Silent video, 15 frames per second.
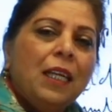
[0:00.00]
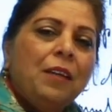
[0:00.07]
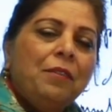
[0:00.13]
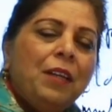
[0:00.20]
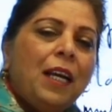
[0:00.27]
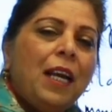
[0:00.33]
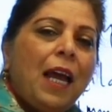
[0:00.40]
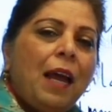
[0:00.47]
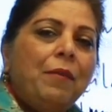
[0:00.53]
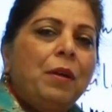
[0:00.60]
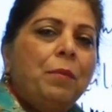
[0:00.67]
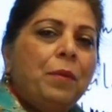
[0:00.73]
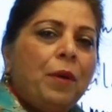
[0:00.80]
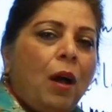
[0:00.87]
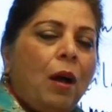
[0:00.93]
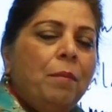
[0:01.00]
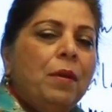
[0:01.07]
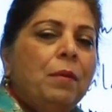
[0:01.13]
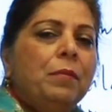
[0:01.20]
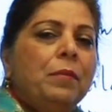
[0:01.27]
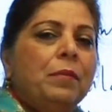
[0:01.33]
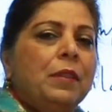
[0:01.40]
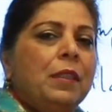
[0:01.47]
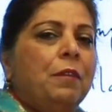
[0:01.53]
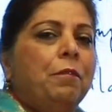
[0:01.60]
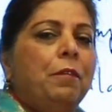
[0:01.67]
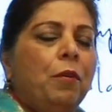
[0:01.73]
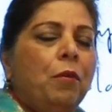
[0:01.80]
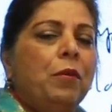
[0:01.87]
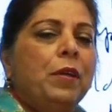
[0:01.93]
if they're having problem the
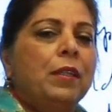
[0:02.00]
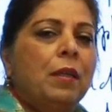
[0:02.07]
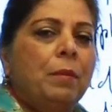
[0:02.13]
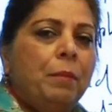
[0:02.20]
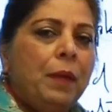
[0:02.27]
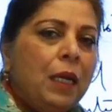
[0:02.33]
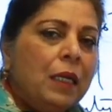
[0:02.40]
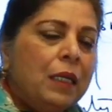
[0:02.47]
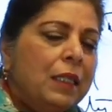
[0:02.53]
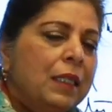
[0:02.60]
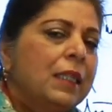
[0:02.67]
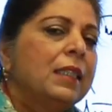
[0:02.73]
flow in the milk,